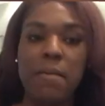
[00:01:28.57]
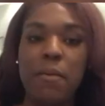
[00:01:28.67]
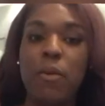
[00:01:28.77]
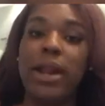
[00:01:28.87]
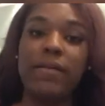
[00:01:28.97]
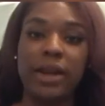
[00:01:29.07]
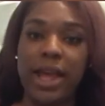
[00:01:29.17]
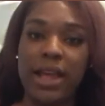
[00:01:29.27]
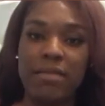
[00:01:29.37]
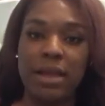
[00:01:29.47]
whatever the
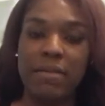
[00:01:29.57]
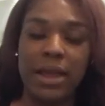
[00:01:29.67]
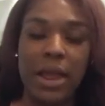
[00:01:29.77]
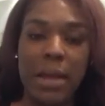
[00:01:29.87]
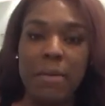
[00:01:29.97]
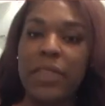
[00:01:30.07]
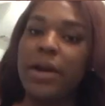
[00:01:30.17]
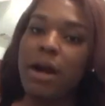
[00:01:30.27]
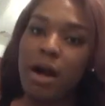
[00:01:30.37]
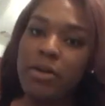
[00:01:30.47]
case may be. But
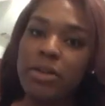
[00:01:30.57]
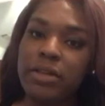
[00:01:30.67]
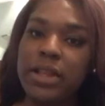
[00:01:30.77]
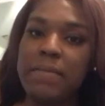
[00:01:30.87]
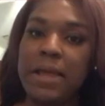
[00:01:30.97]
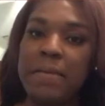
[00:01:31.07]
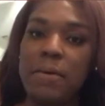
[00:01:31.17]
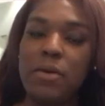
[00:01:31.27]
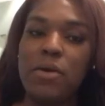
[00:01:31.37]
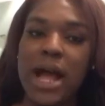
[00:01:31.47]
there are also some
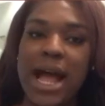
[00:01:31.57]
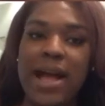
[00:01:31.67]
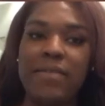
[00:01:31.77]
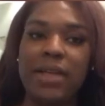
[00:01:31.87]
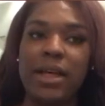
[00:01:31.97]
people who have